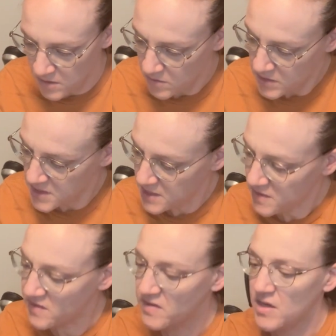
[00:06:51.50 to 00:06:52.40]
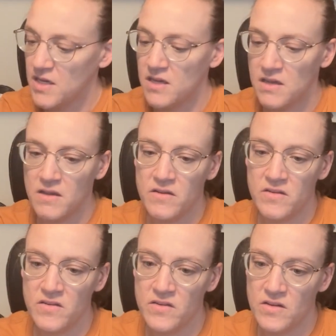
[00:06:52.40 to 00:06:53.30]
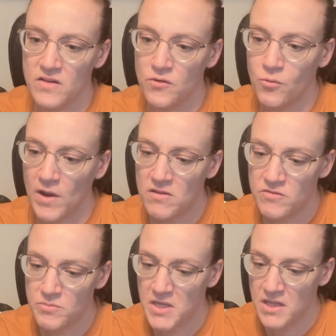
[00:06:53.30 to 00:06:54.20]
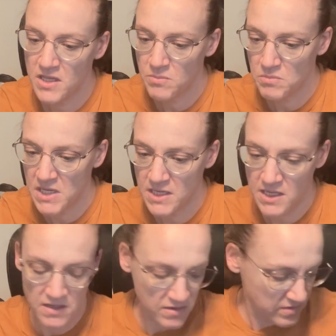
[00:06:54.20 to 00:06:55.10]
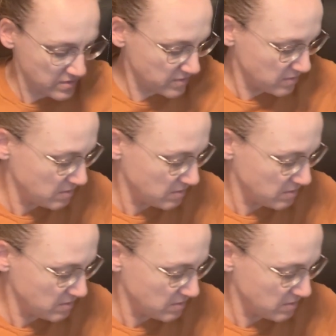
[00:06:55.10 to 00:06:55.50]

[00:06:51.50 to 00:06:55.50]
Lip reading: this is 12 monthly minis